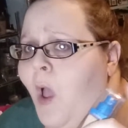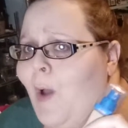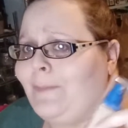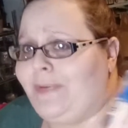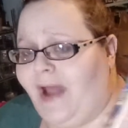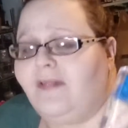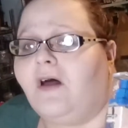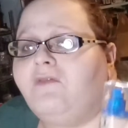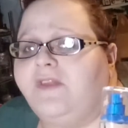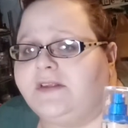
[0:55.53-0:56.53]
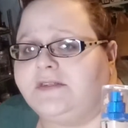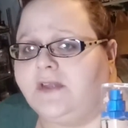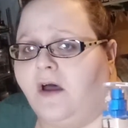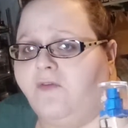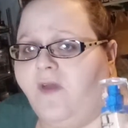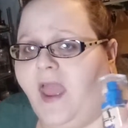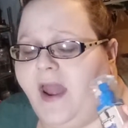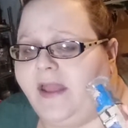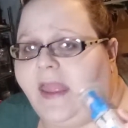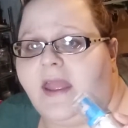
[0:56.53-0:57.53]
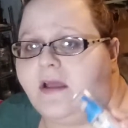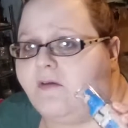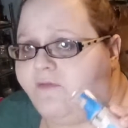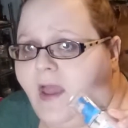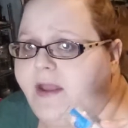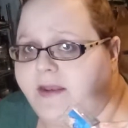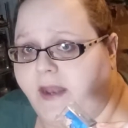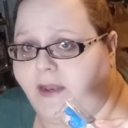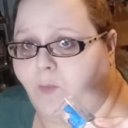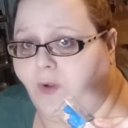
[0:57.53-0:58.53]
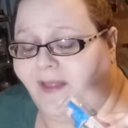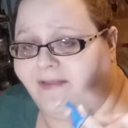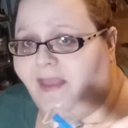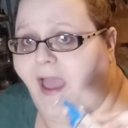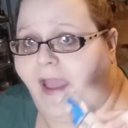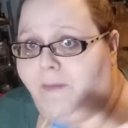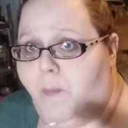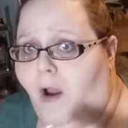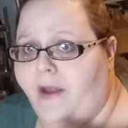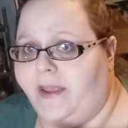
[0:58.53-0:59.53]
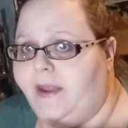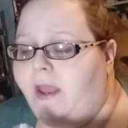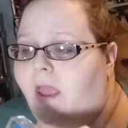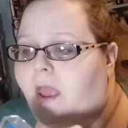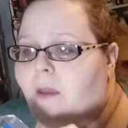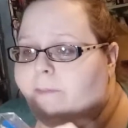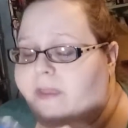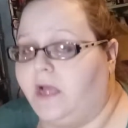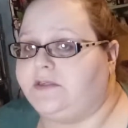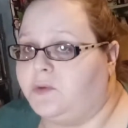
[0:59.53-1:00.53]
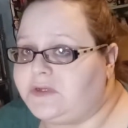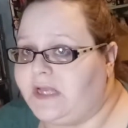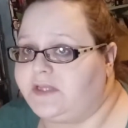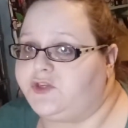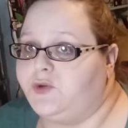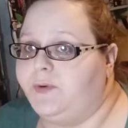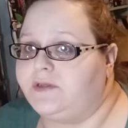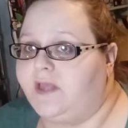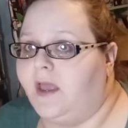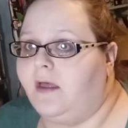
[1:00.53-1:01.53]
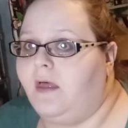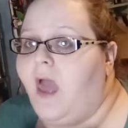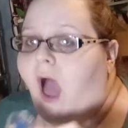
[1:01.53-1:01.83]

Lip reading: but I love this stuff, and I can't find it anymore. Like that, I bought it because it was on super sale.